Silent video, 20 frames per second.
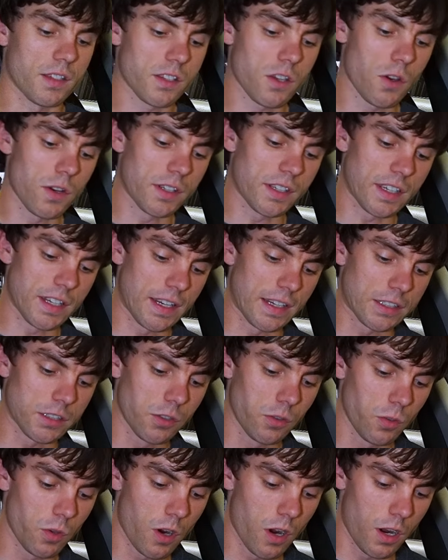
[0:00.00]
go ahead and connect
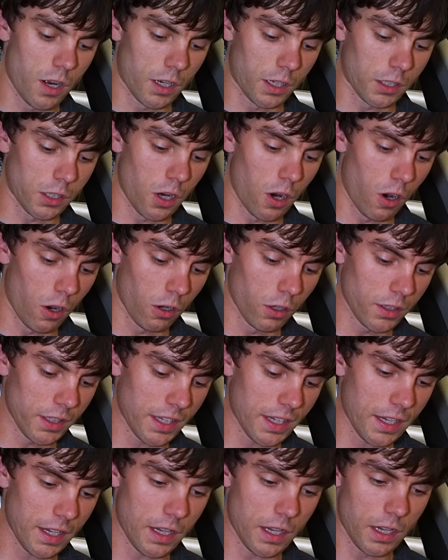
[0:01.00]
to our
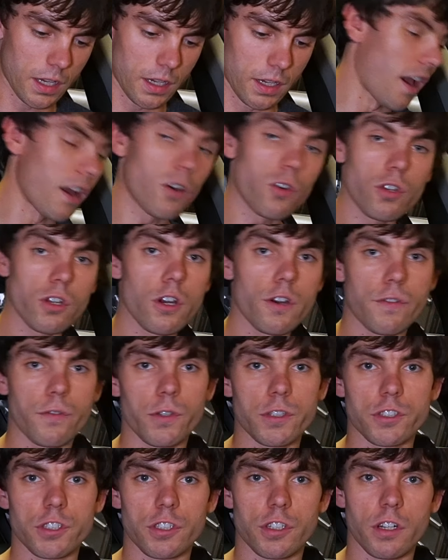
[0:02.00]
Carly. I don't know if we
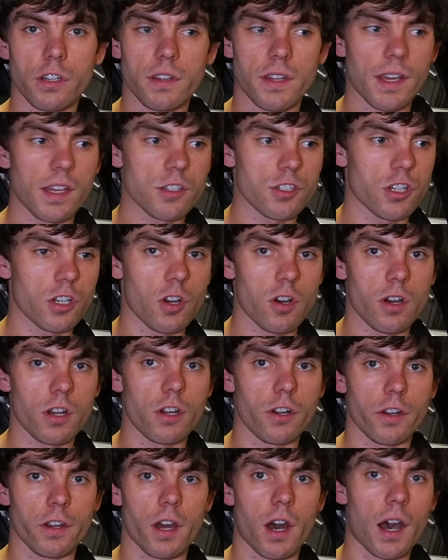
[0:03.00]
should turn the engine on
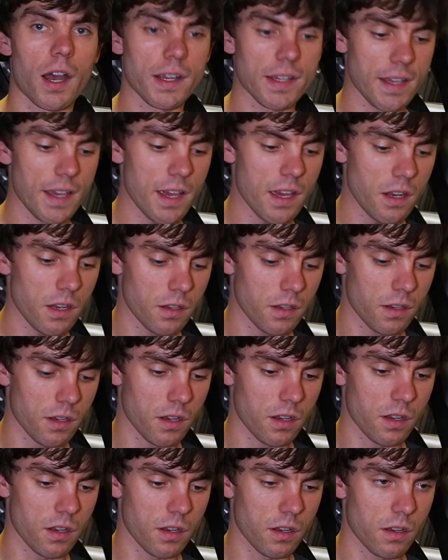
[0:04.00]
or not yet.
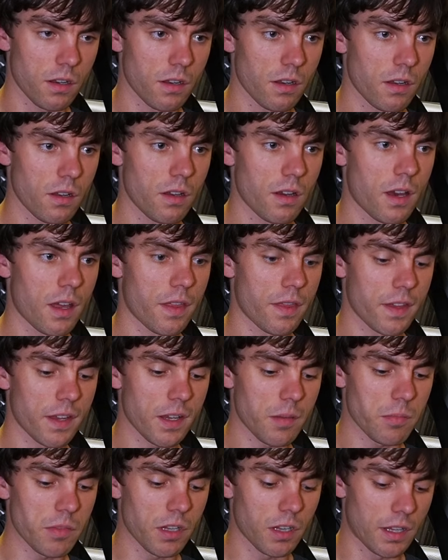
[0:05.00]
I think
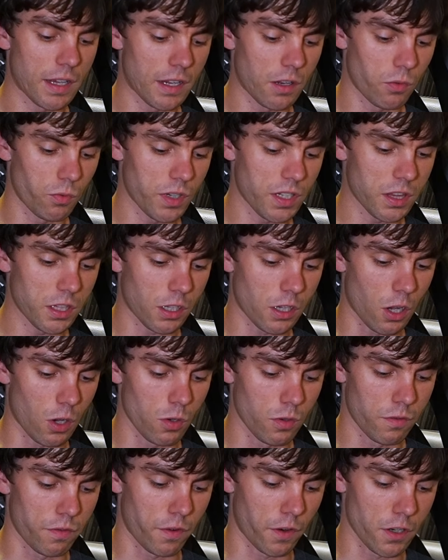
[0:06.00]
I'm gonna let it read the
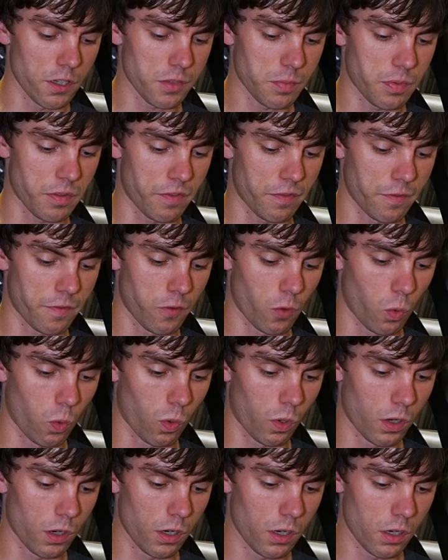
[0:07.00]
code first
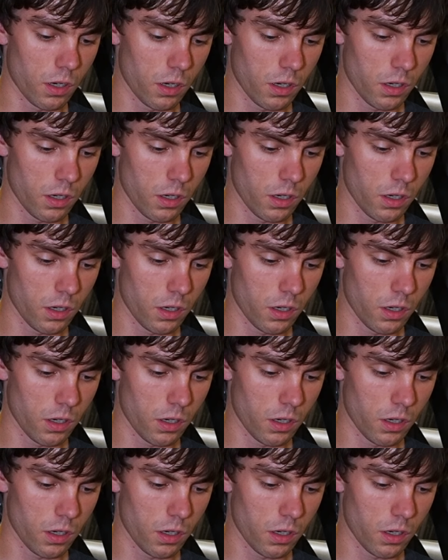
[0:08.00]
before